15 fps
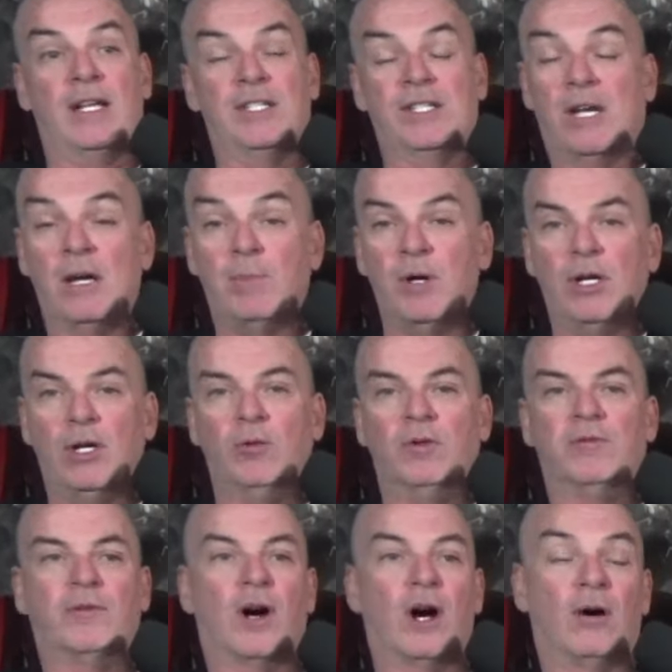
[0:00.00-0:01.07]
It's keeping you
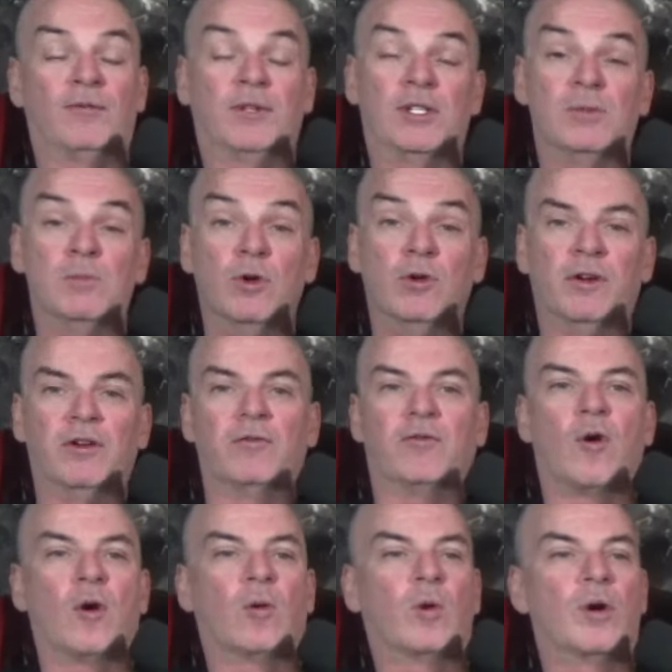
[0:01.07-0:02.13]
involved, it's moving
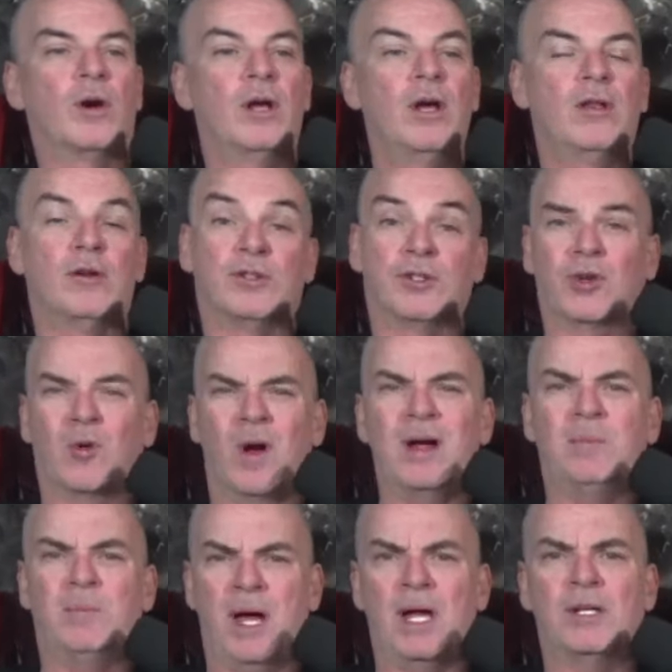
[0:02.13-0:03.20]
forward, there's a
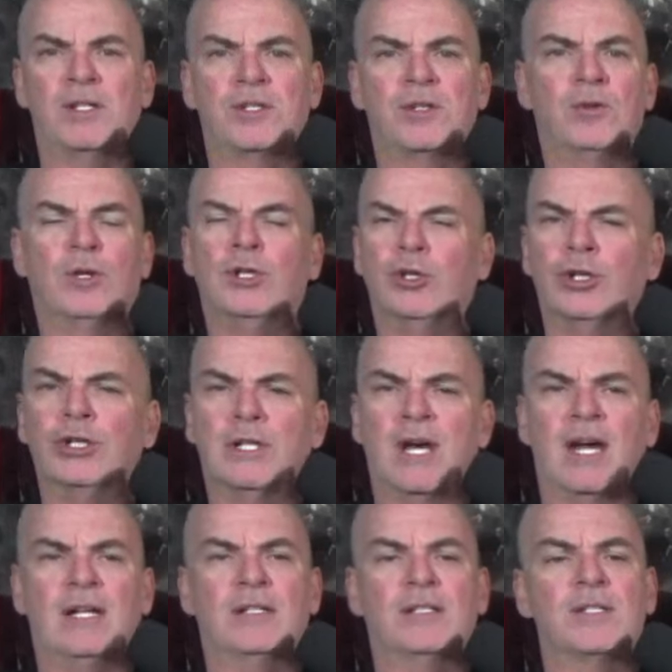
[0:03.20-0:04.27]
great pace to it, good
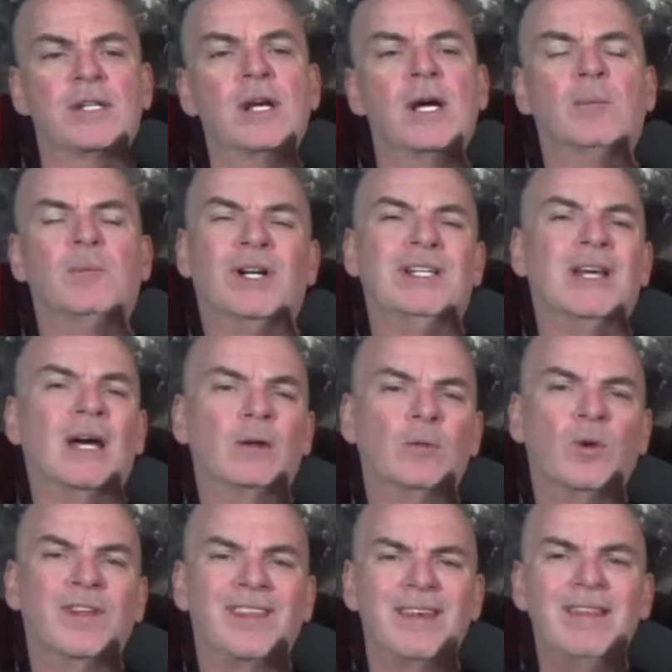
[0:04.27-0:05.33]
cadence, but yet
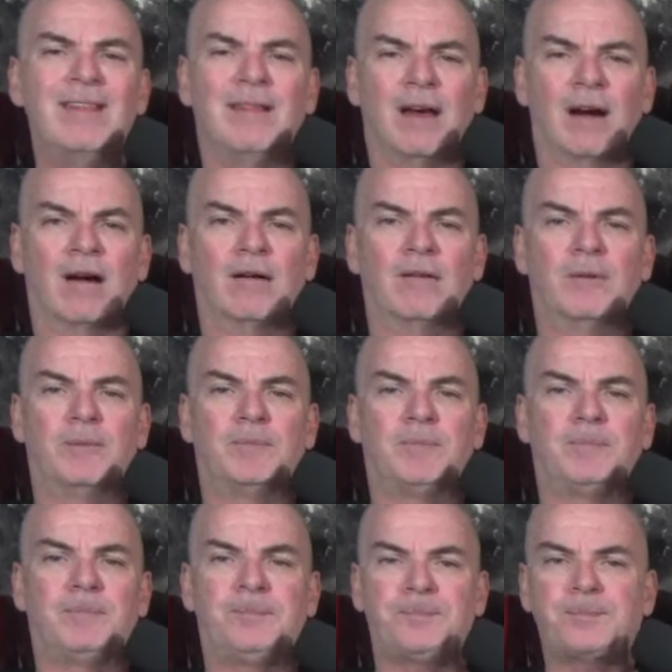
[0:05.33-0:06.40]
within there
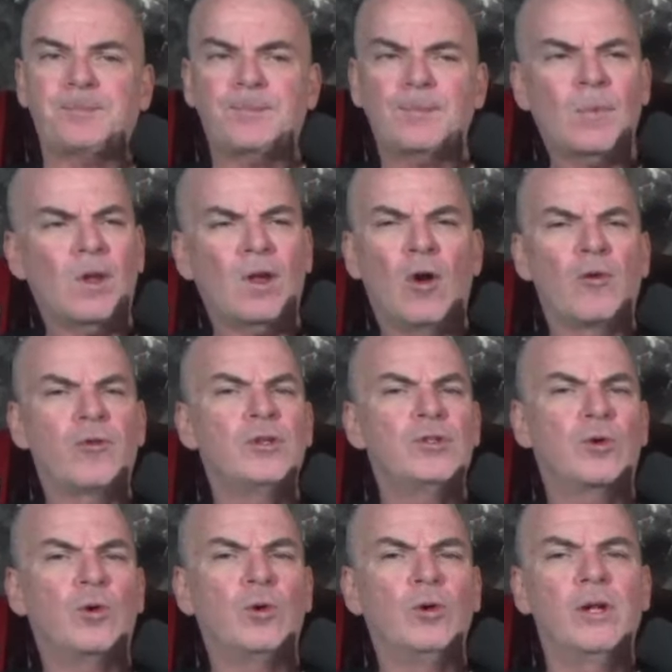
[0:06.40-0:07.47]
are these
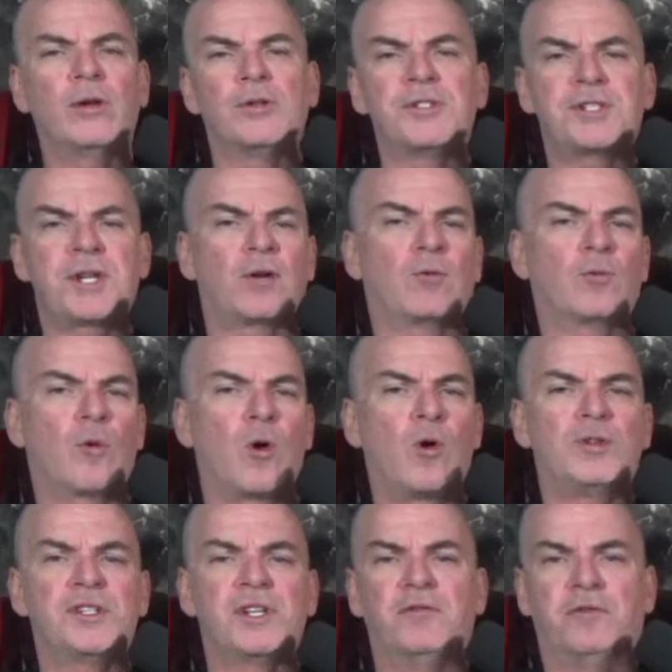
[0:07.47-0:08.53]
cool little subtle
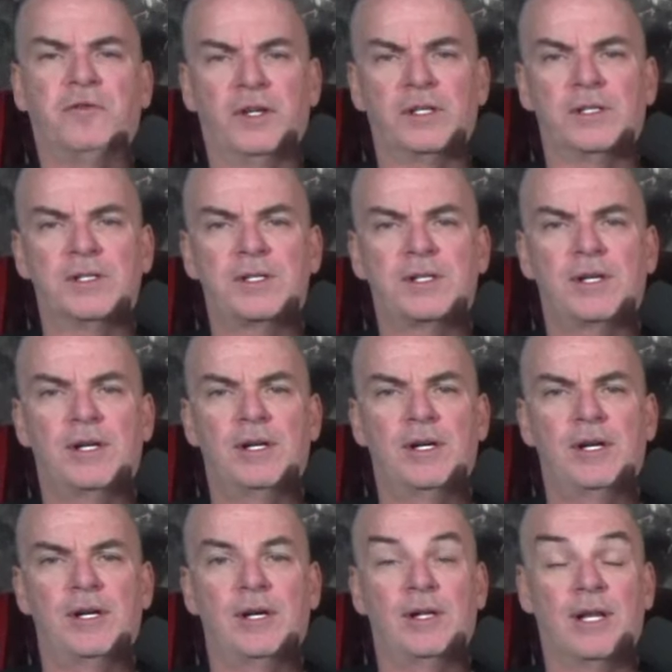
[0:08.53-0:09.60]
rolls and fills
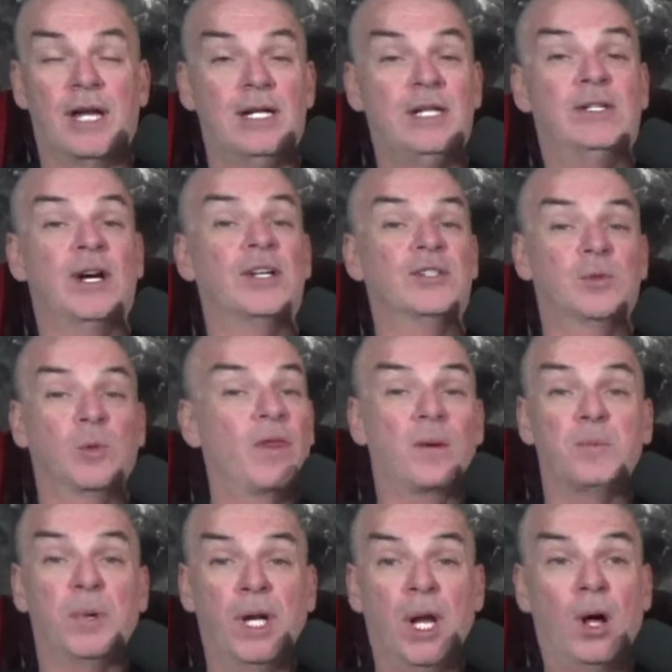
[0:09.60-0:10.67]
that he does with a
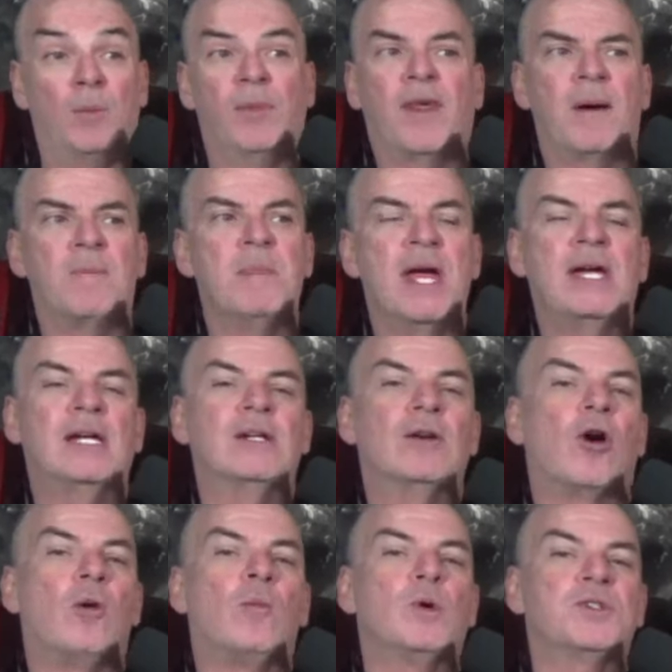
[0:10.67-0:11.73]
plum that make it
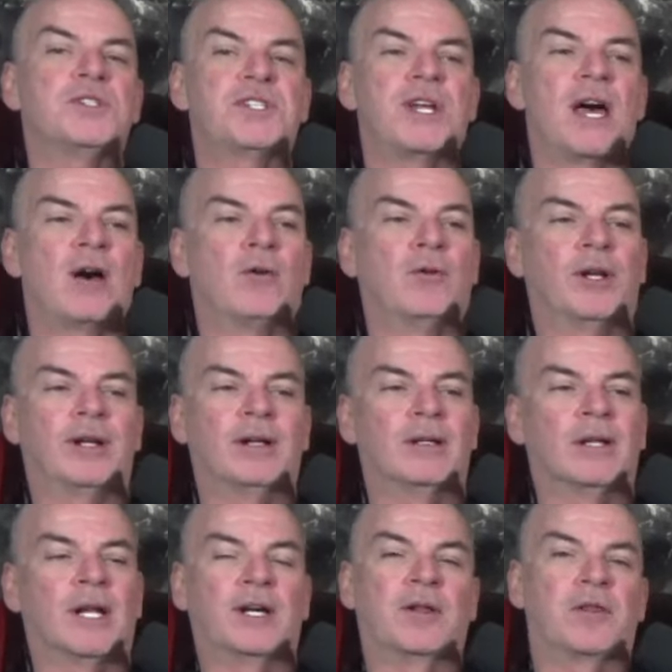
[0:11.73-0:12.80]
almost sound
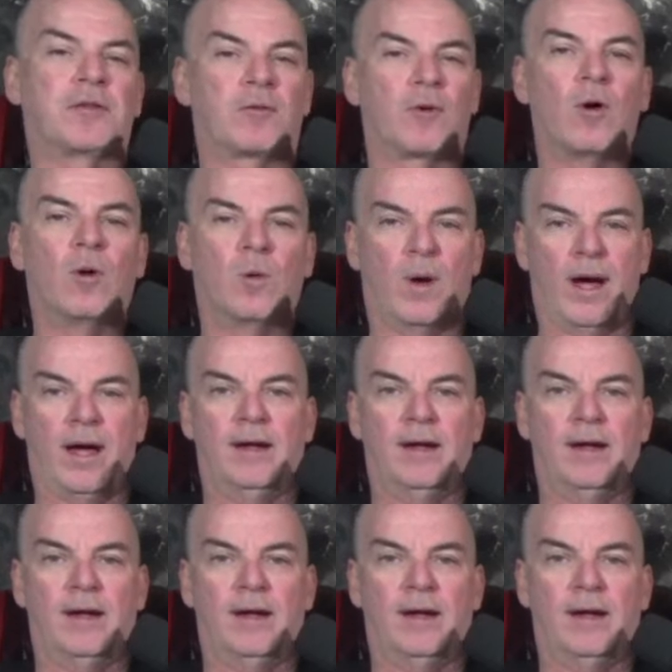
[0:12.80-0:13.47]
like a throwaway.